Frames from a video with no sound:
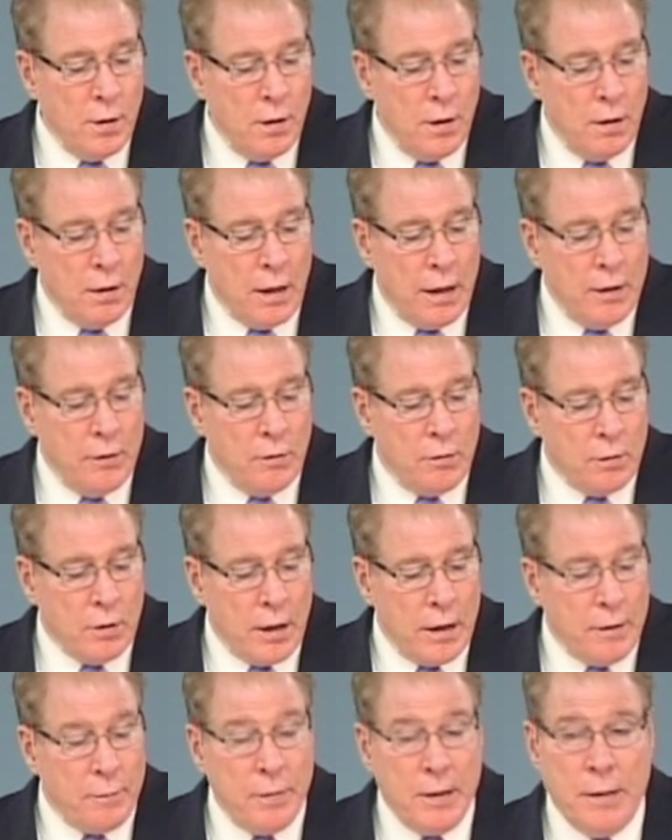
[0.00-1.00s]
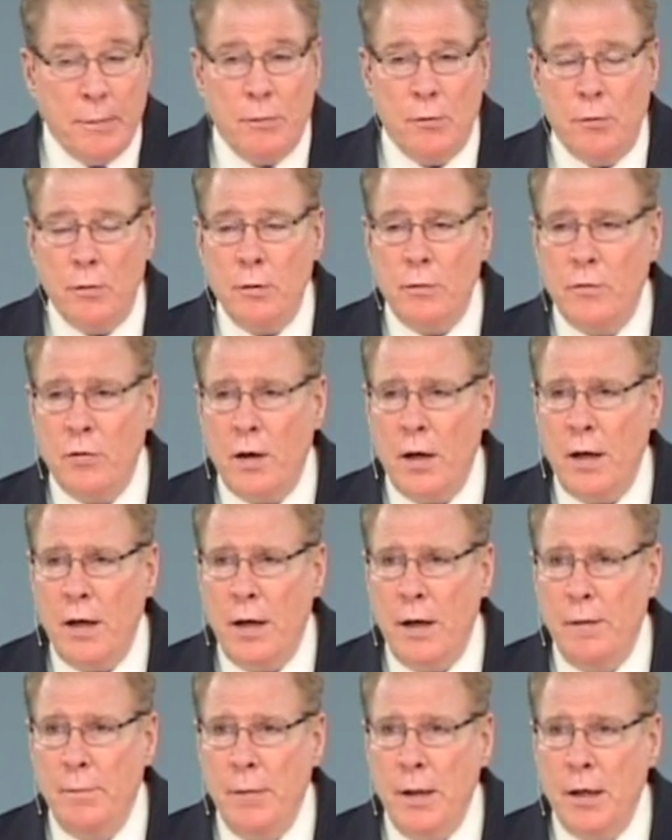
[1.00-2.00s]
I know a lot of people would say
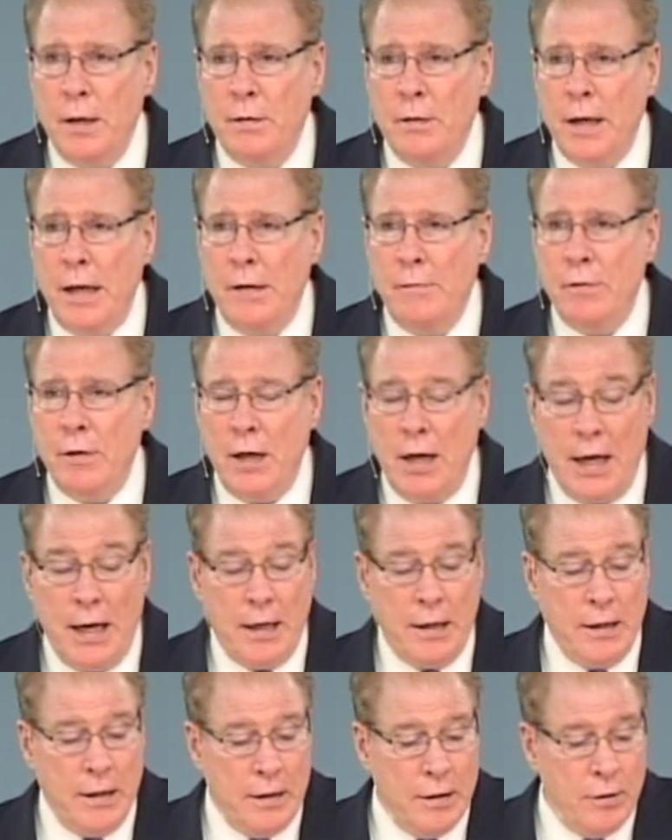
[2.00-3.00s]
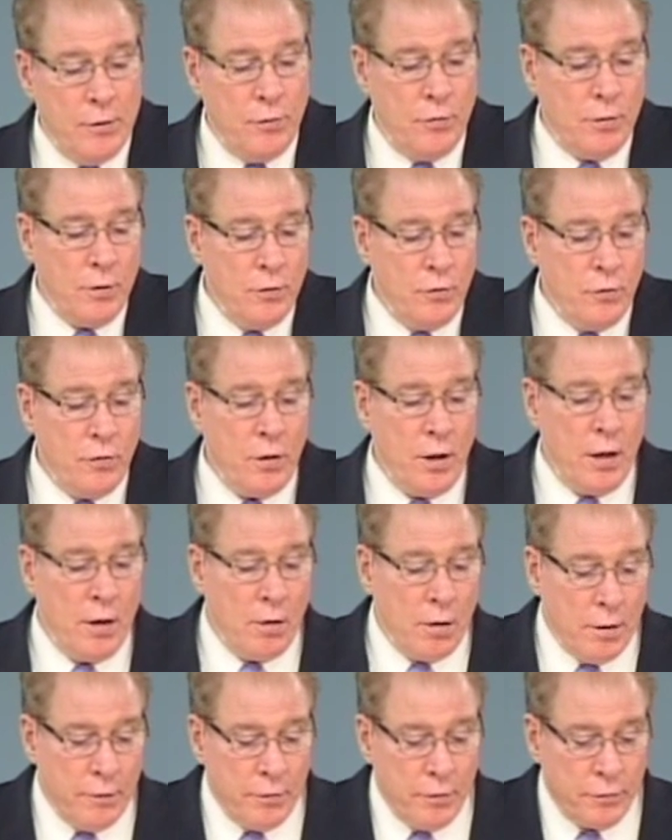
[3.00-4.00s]
amen. David had his share
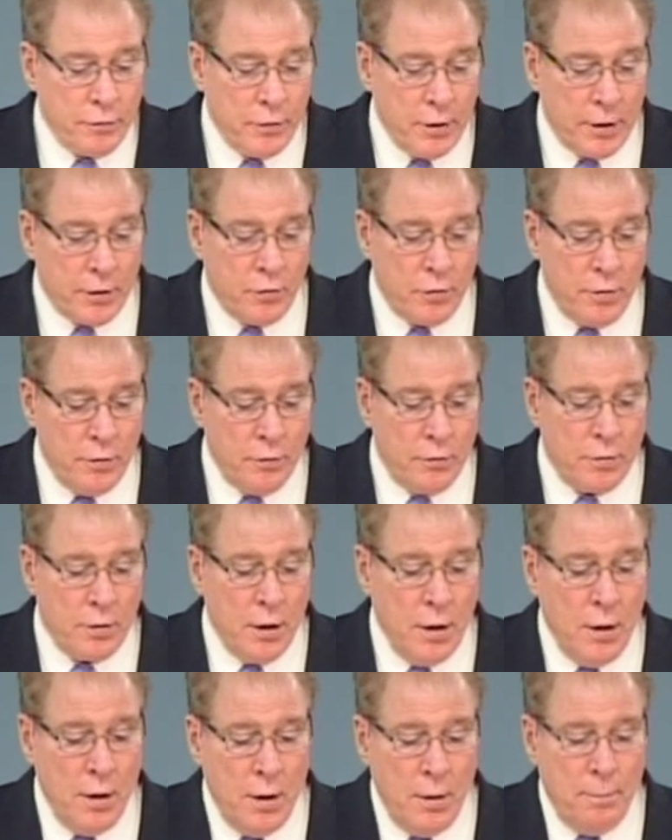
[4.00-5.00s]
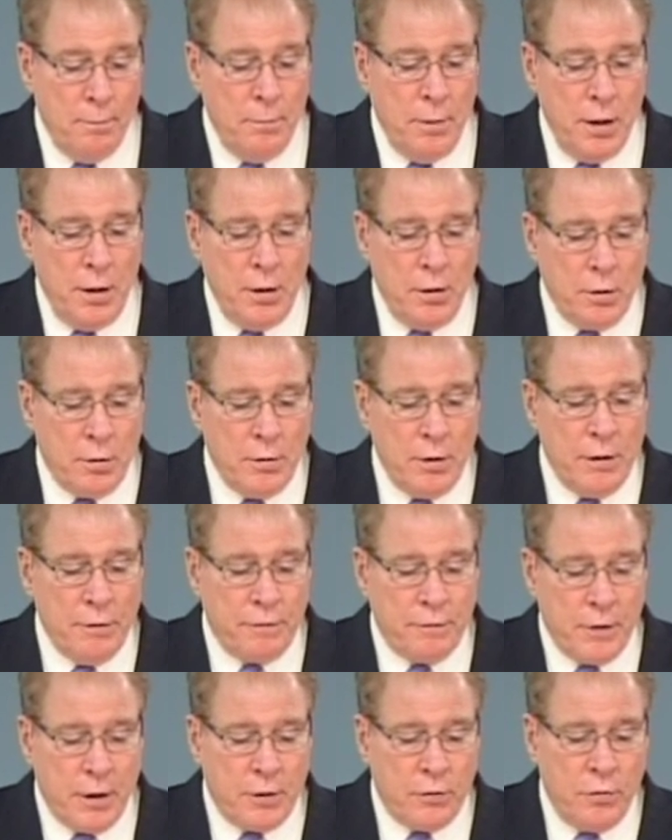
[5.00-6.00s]
of afflictions. Many are the
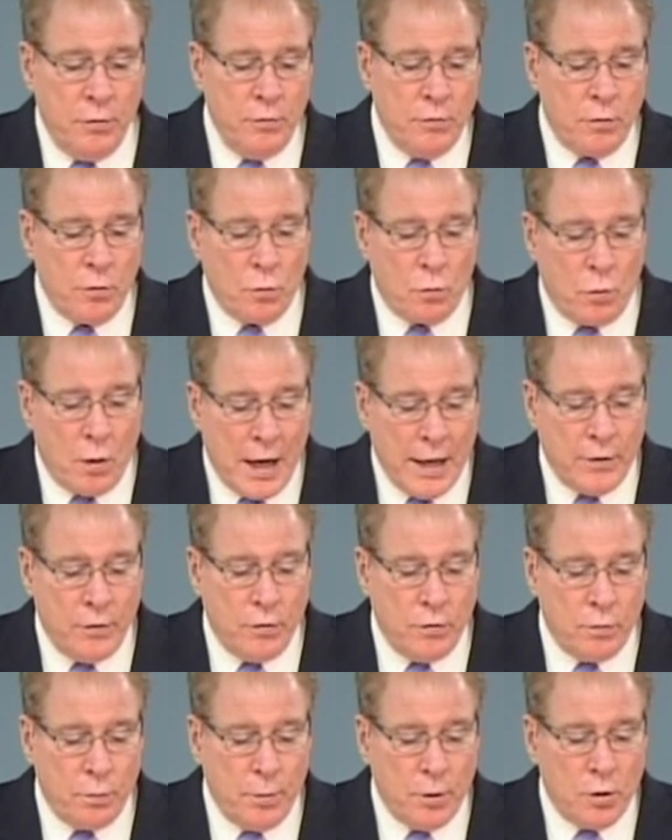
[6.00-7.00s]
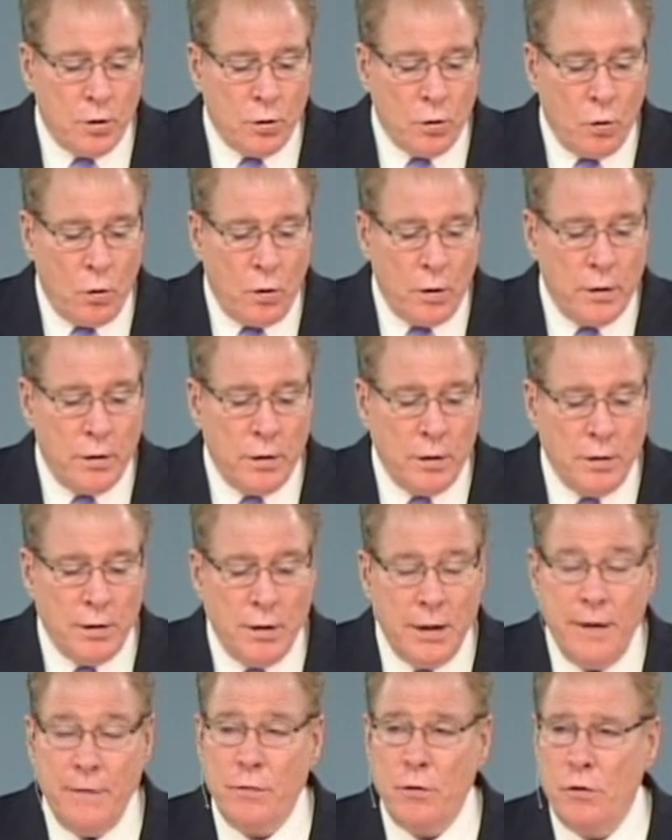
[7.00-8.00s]
afflictions of the righteous, but the Lord
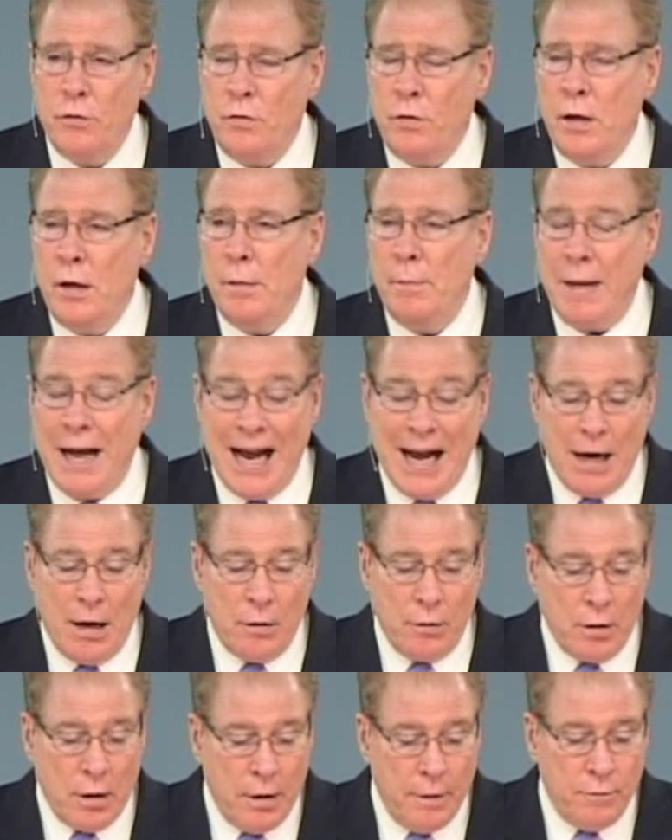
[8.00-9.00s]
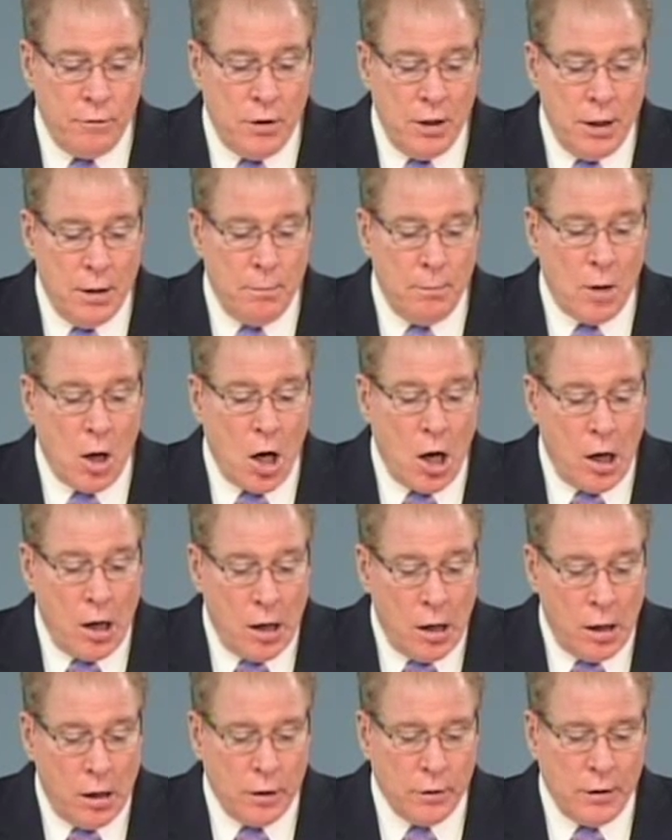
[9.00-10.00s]
delivers him out of them
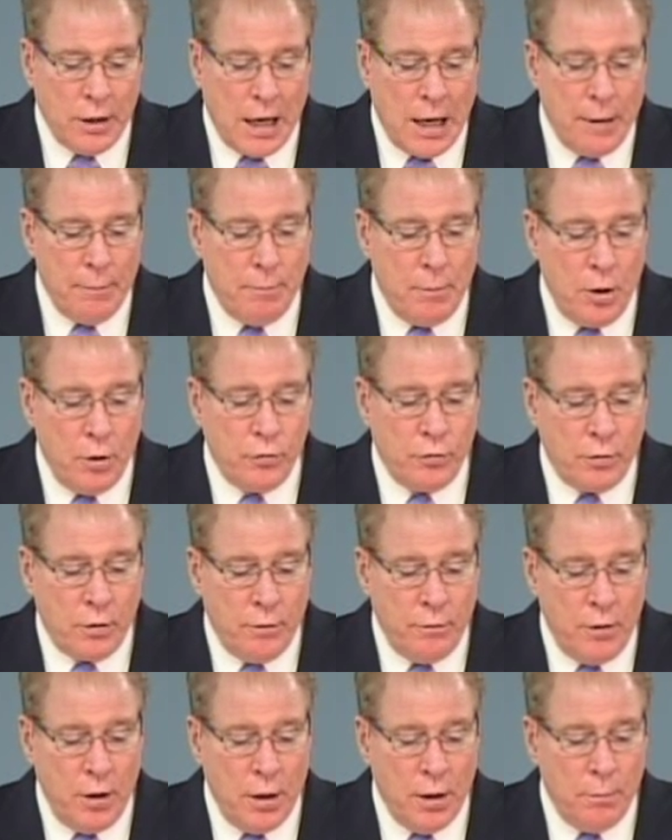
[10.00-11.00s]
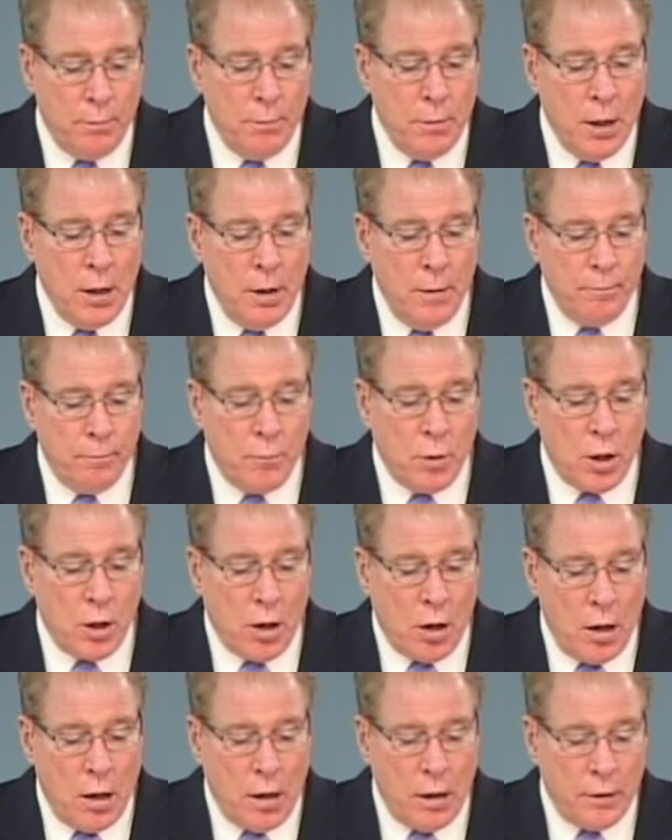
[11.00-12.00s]
all. Not most of them, but
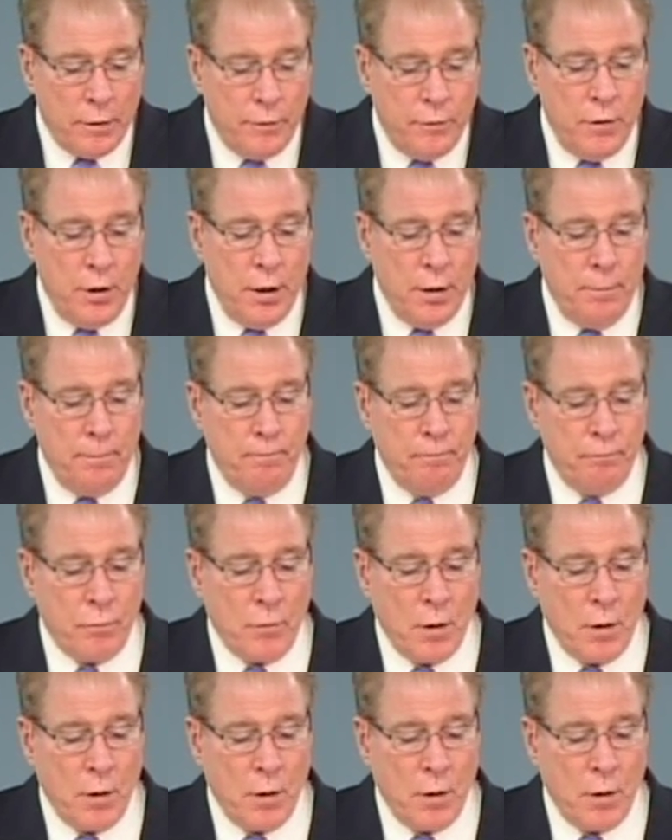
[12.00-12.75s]
all of them.